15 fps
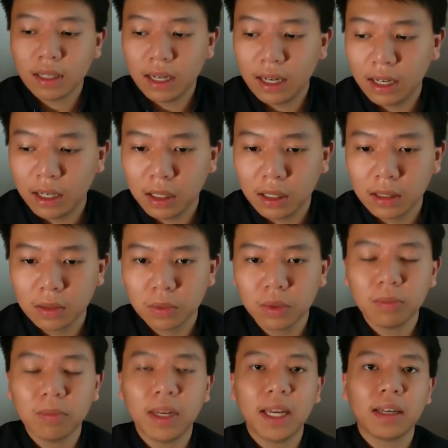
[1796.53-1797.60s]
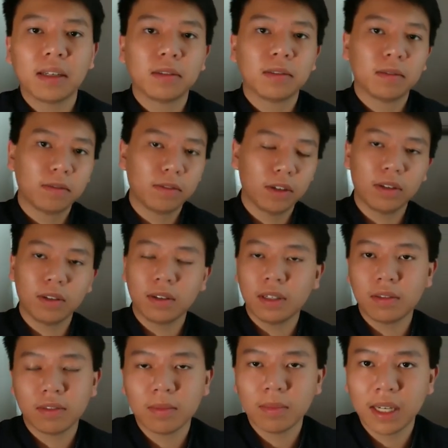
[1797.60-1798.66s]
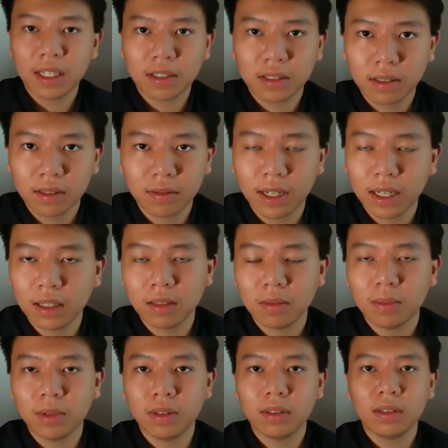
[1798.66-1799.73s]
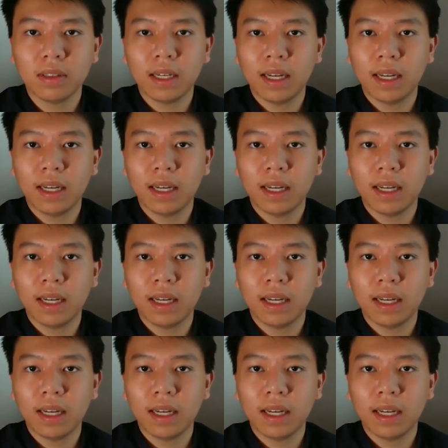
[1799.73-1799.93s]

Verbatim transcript: I will make further information available.